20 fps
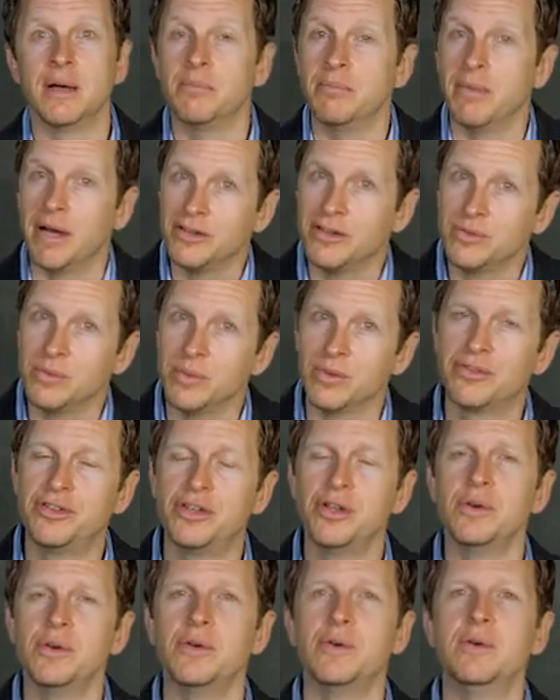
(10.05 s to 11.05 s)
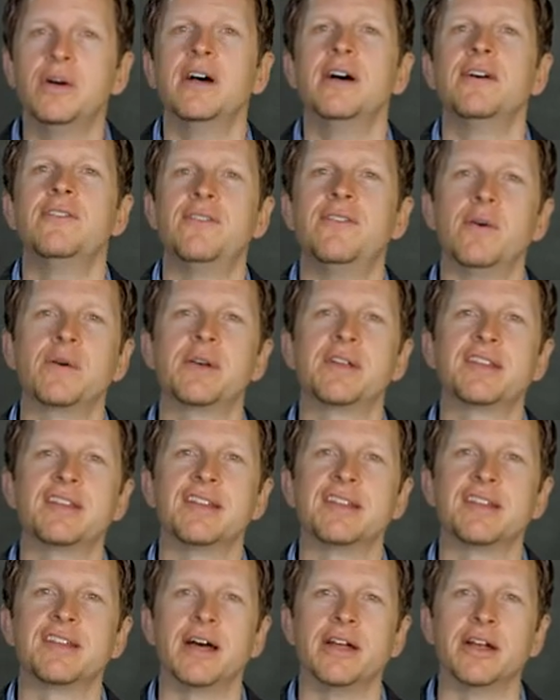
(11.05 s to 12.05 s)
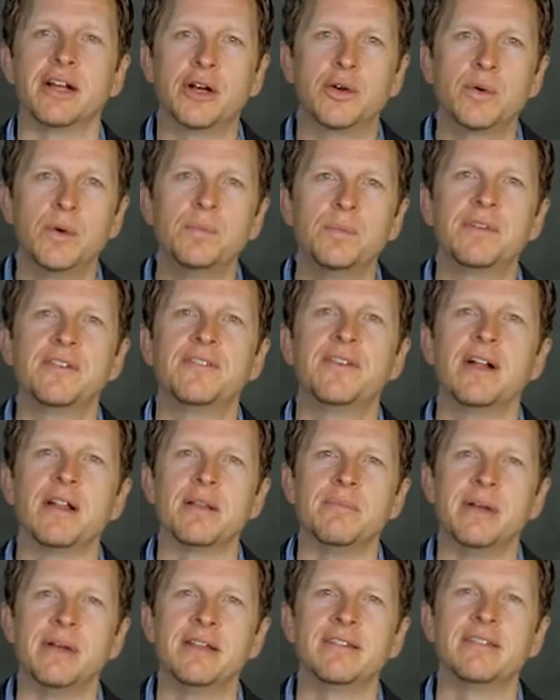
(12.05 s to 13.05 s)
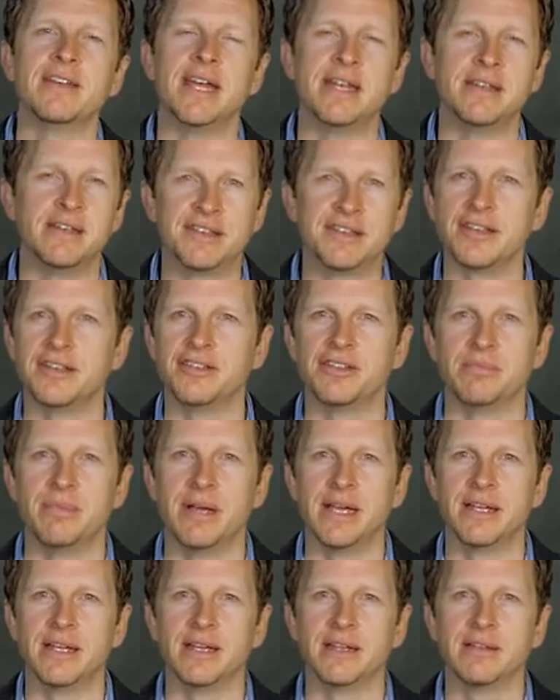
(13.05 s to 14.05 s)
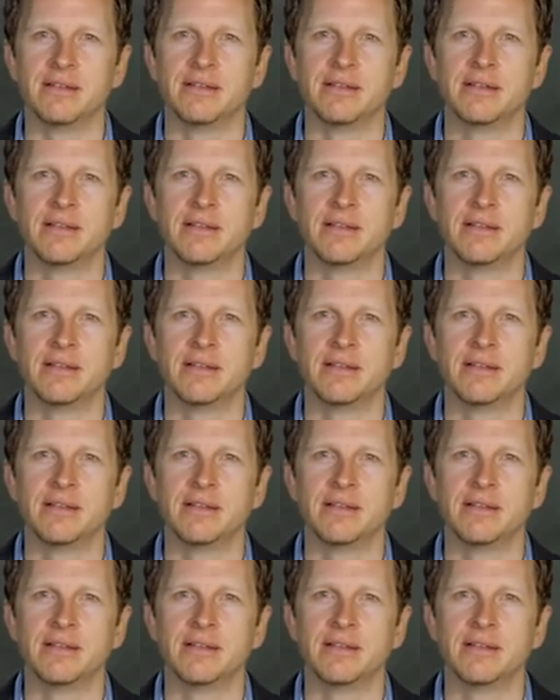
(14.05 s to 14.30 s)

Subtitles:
Module 2 focuses on group development and decision making.